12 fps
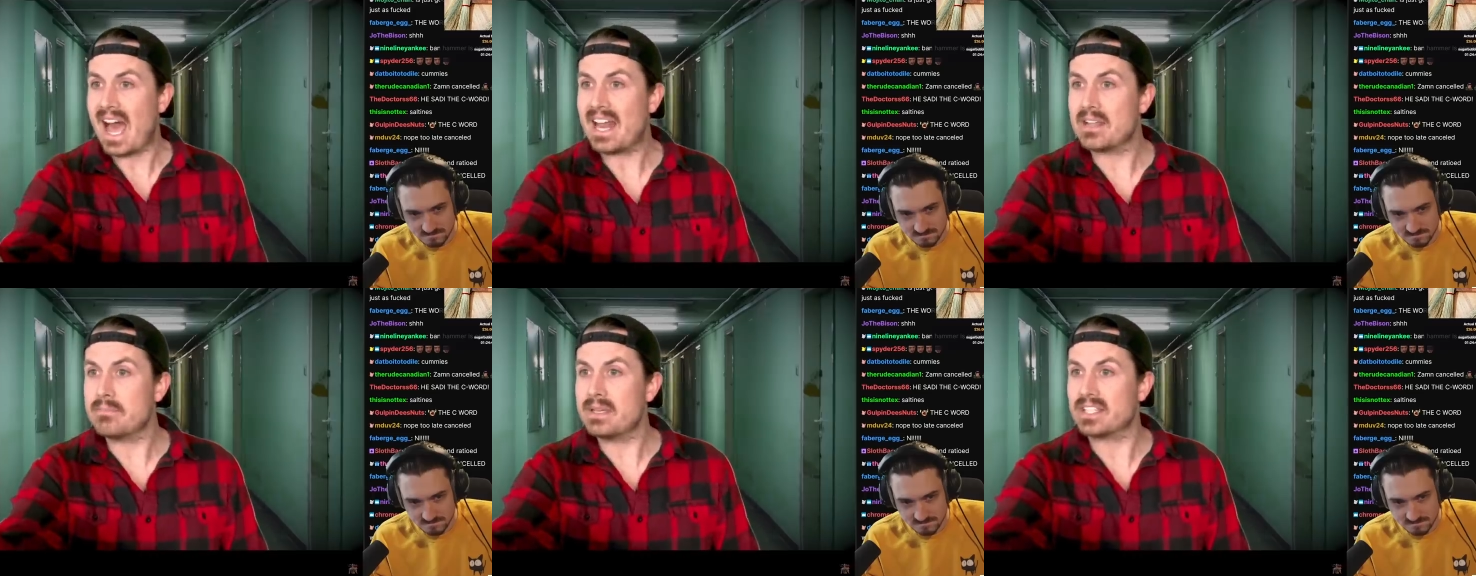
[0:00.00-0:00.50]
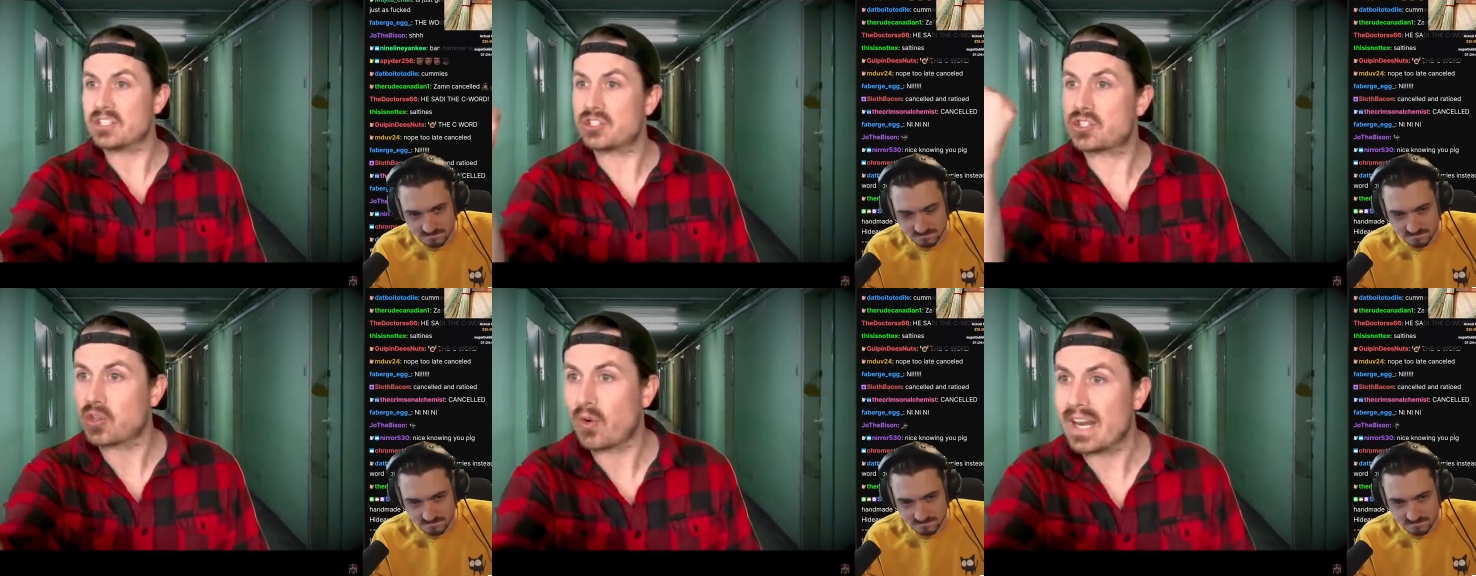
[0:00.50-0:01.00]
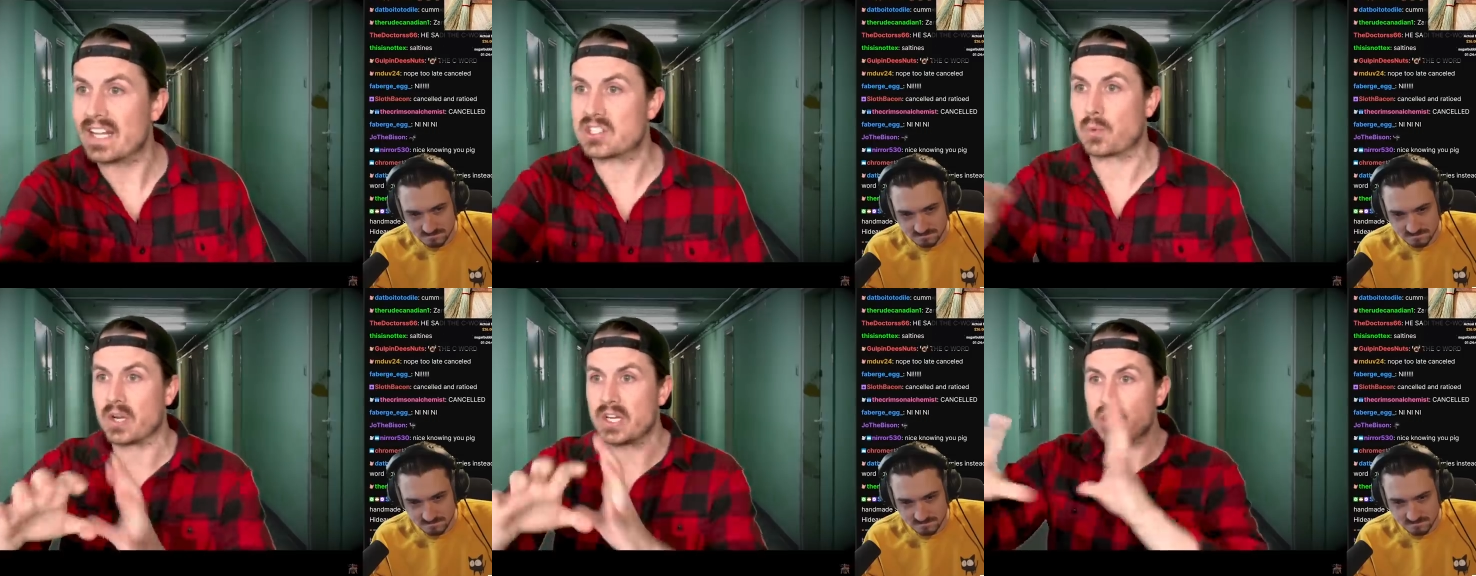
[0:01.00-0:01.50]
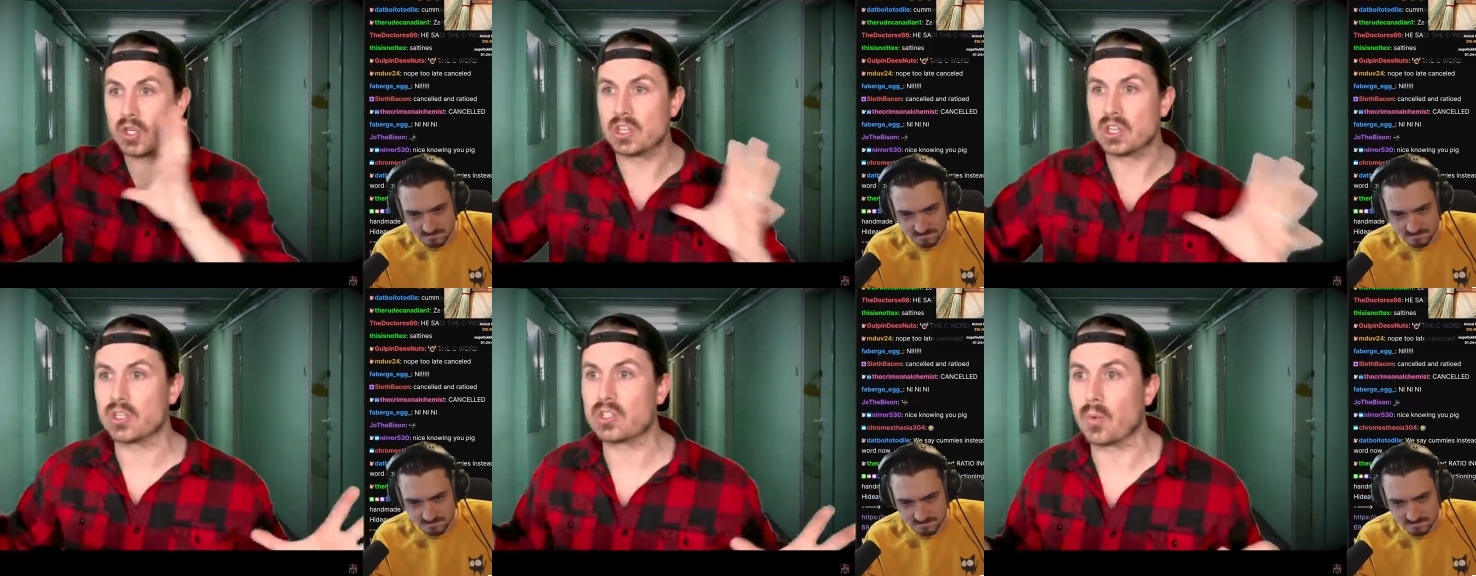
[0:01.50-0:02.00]
Speaker 1: had him in this trance where he
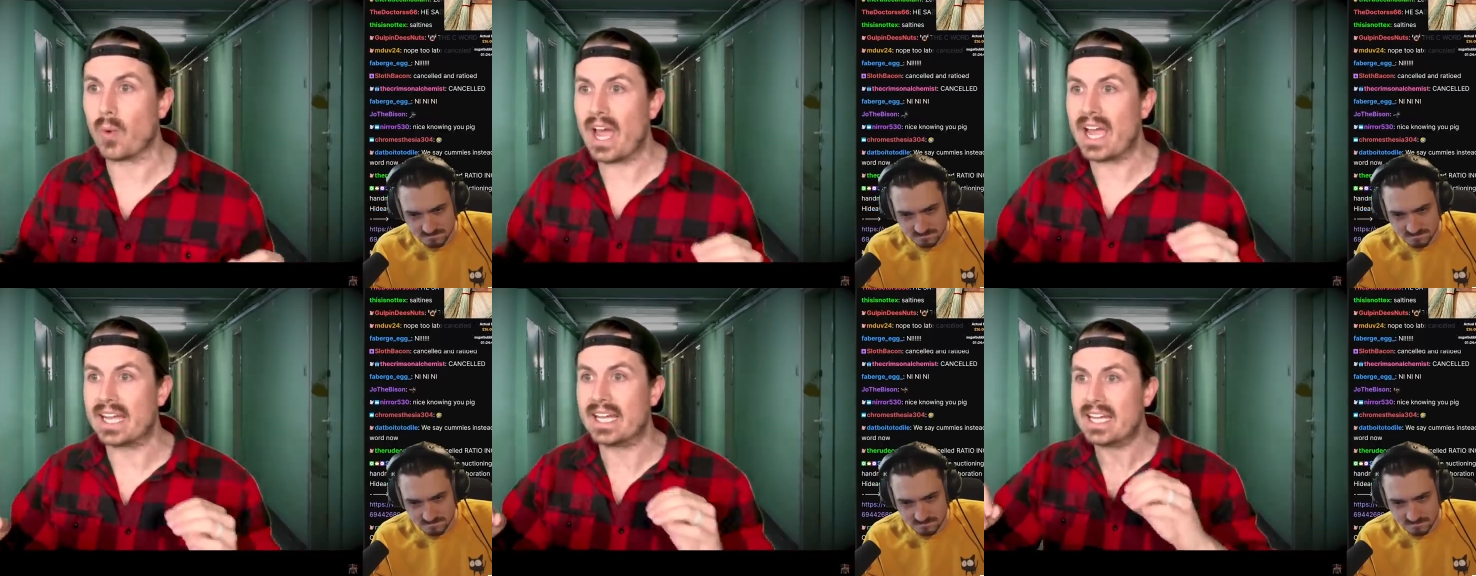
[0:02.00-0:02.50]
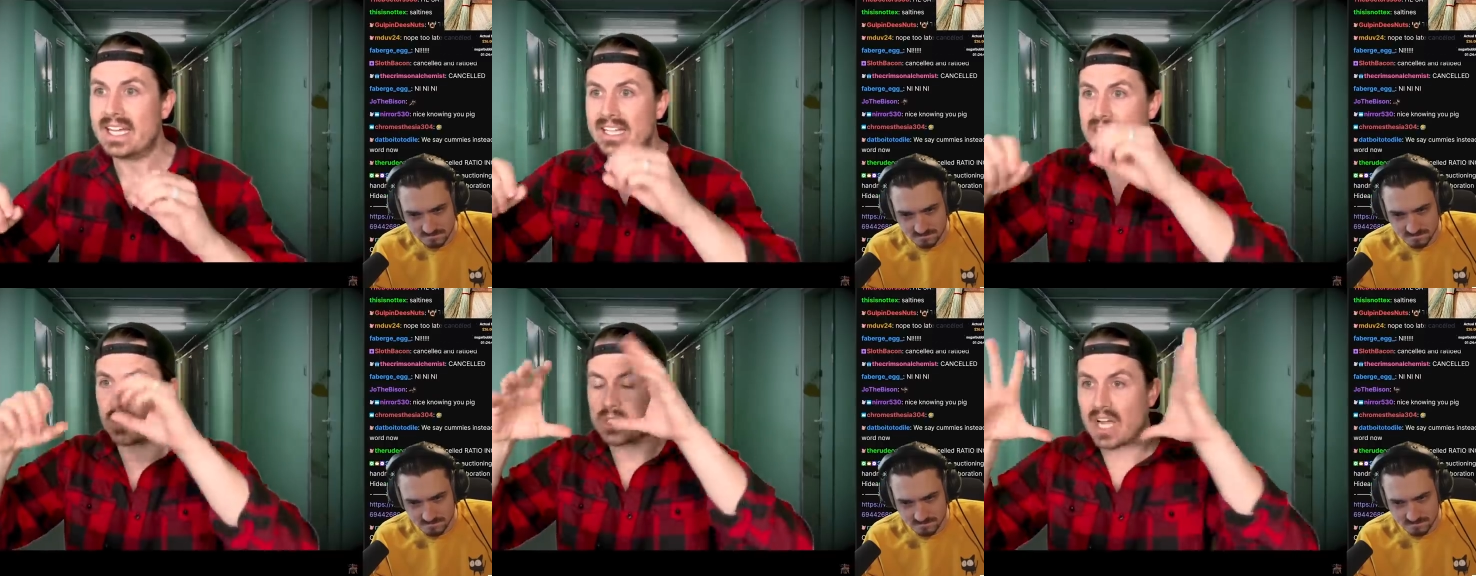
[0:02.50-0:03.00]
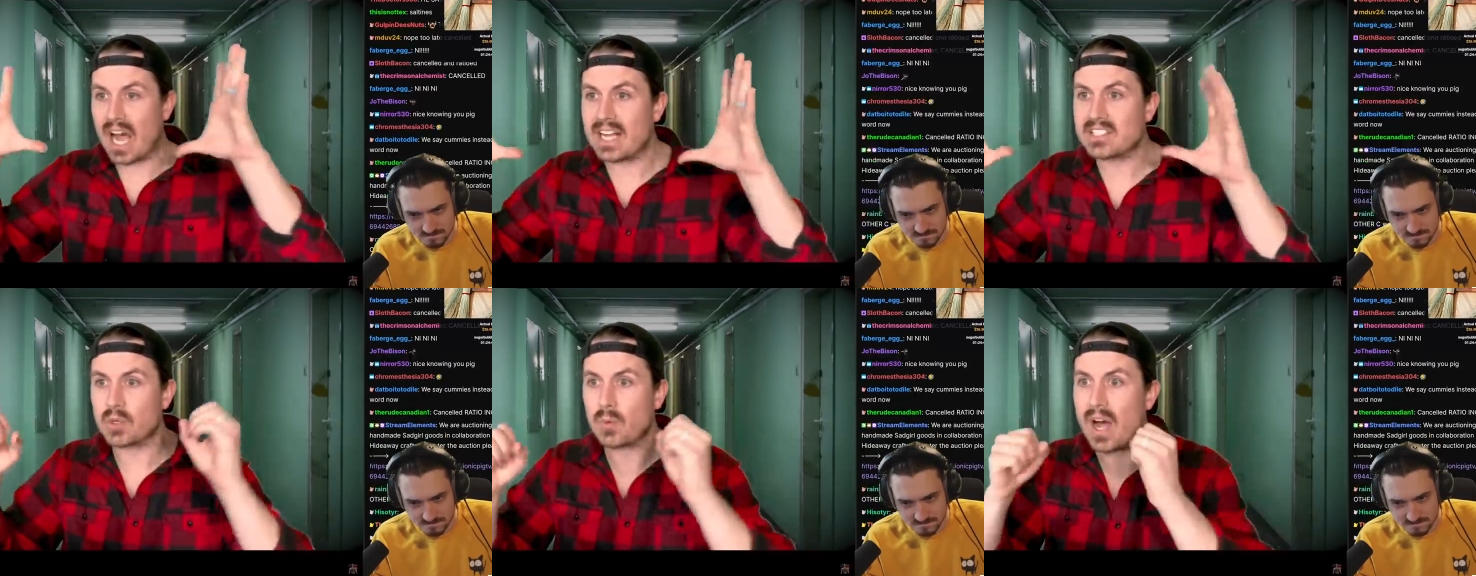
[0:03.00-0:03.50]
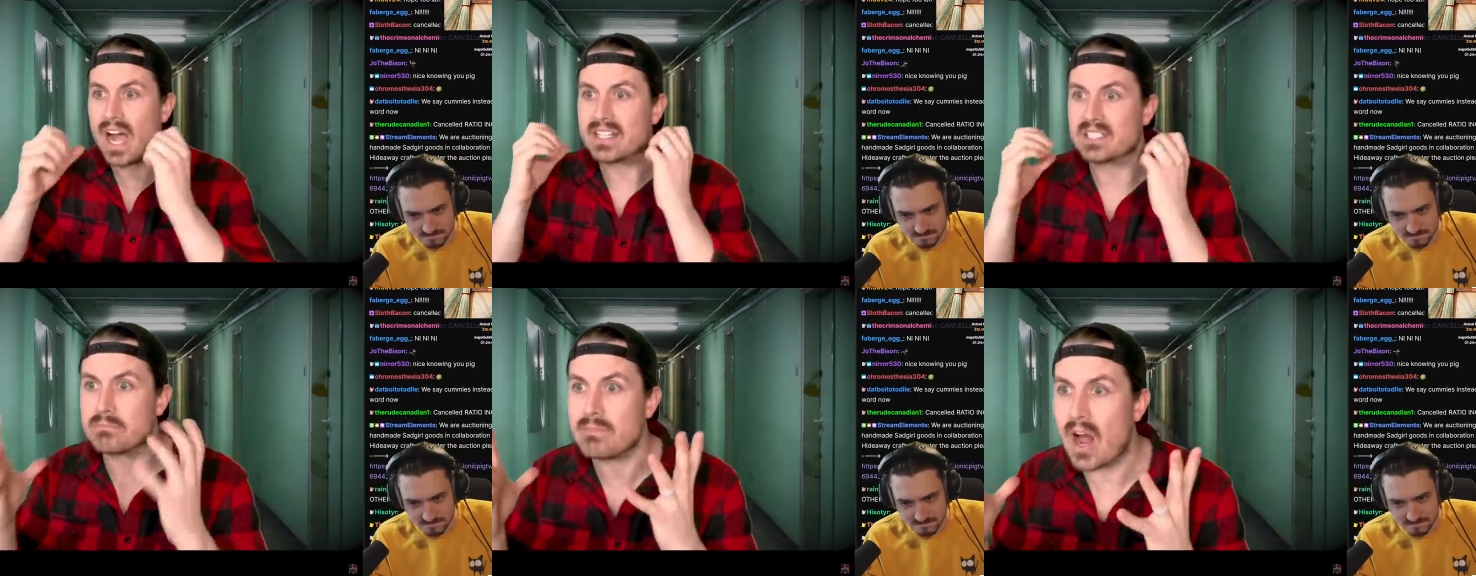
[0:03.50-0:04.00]
couldn't look away. And so his eyes are
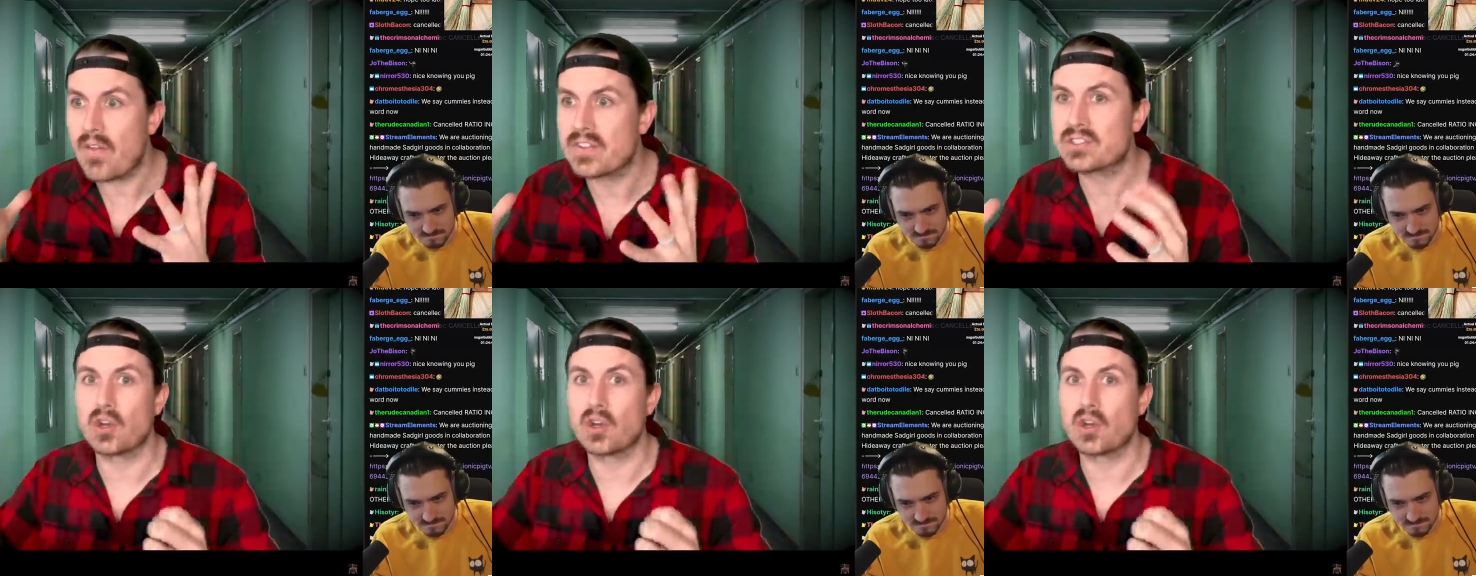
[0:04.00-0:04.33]
wide, his mouth